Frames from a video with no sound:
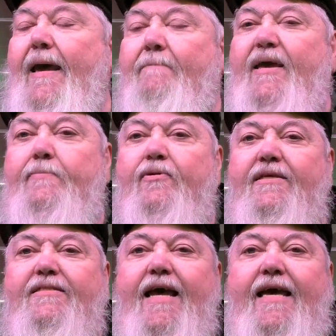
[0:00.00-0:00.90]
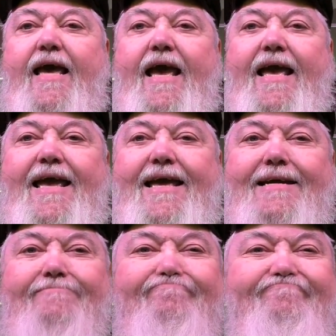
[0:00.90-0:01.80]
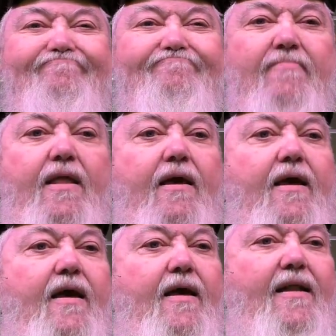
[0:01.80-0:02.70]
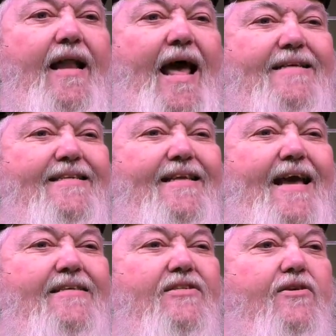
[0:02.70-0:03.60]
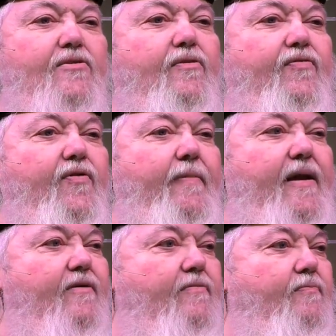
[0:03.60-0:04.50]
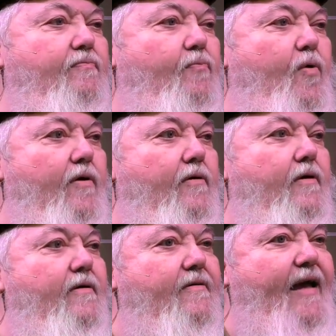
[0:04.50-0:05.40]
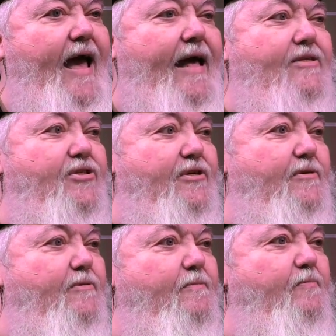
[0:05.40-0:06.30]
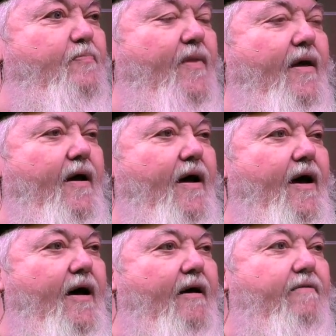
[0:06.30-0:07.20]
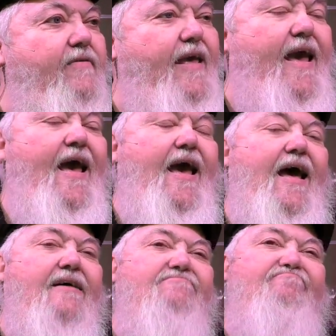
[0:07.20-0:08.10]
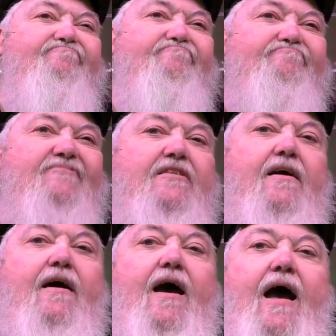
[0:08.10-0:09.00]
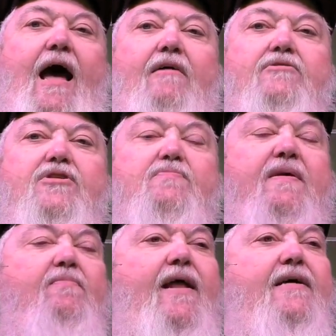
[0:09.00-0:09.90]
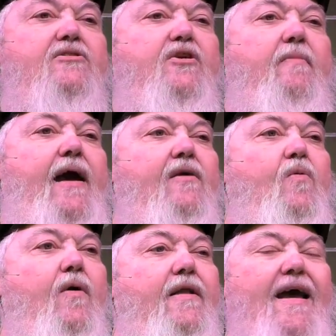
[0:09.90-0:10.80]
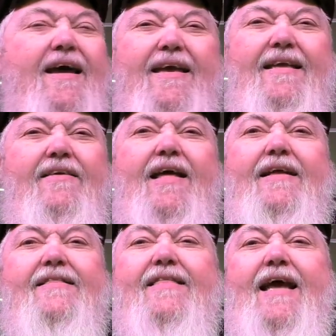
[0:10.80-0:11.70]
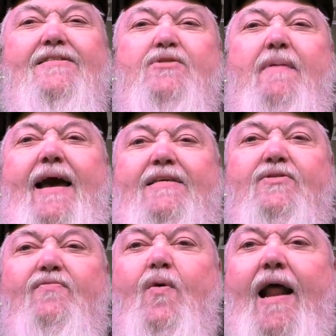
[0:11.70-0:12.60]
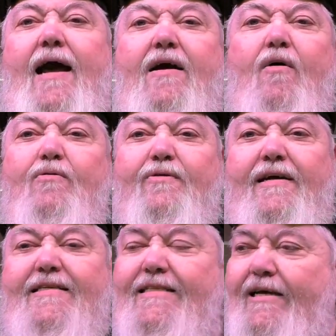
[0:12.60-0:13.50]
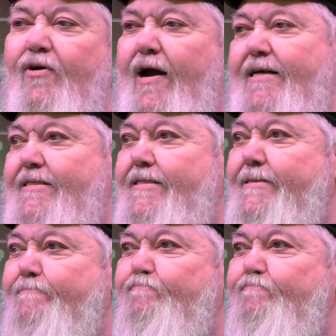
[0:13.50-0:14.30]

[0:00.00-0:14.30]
People that take a lackadaisical, for better word, attitude of, yeah, I'll just be blessed no matter what. Yeah, that, that smacks of what I call greasy grace.